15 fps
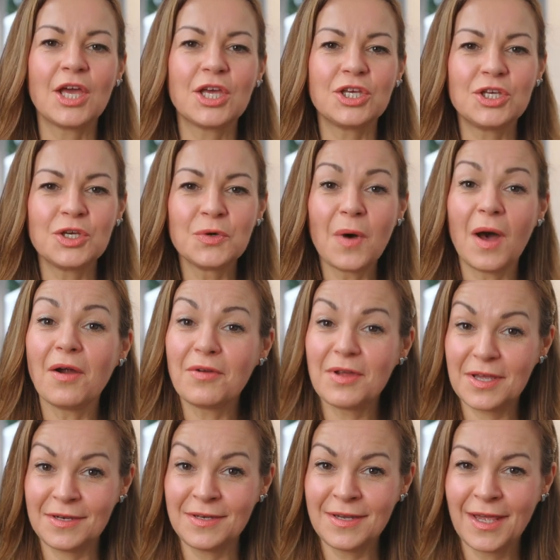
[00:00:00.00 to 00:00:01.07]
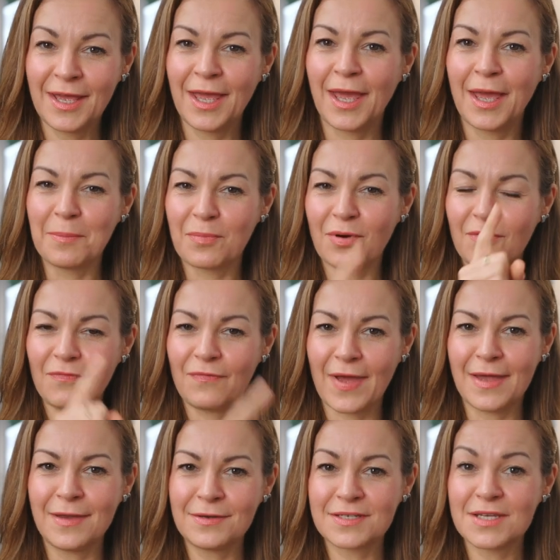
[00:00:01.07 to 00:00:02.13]
You are in
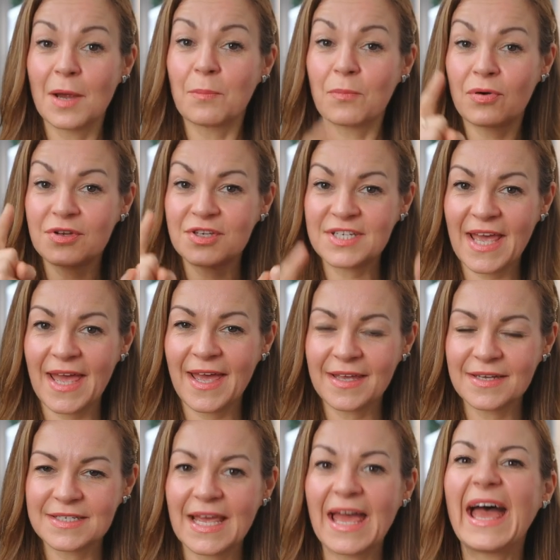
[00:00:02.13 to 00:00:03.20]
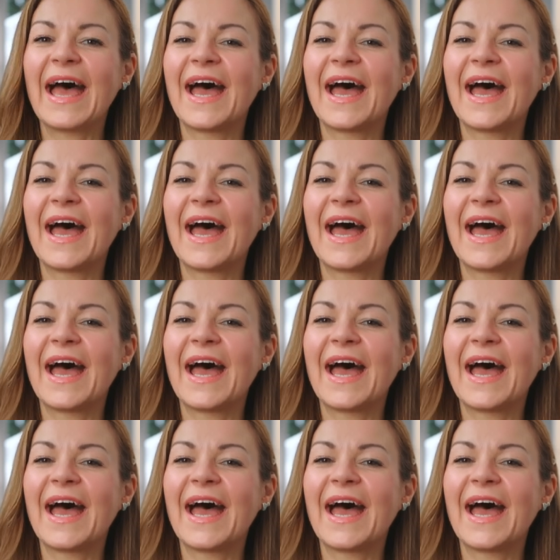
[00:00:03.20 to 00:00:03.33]
prevent, protect,